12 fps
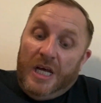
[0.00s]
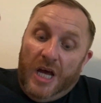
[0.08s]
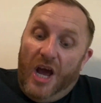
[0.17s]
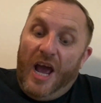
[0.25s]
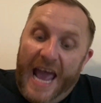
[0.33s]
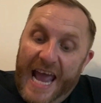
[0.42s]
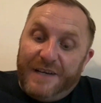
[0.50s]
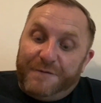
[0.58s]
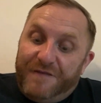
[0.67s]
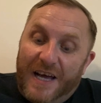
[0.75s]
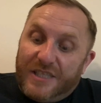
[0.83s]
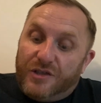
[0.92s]
her head
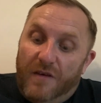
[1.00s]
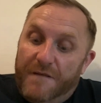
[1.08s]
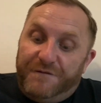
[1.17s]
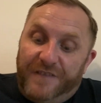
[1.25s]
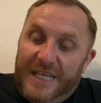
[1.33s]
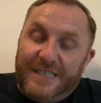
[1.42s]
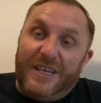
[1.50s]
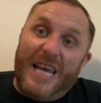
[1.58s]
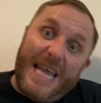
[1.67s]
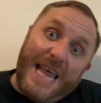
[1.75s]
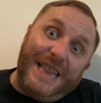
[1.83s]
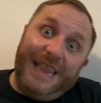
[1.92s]
faster and faster
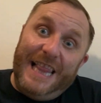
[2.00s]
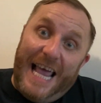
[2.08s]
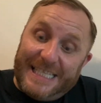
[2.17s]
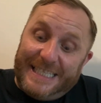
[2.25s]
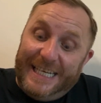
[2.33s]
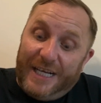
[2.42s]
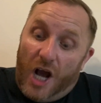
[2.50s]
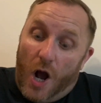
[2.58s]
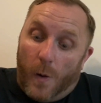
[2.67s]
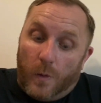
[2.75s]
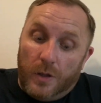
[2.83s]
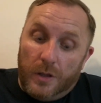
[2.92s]
and then lets it
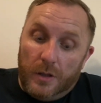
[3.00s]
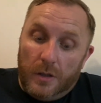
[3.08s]
go.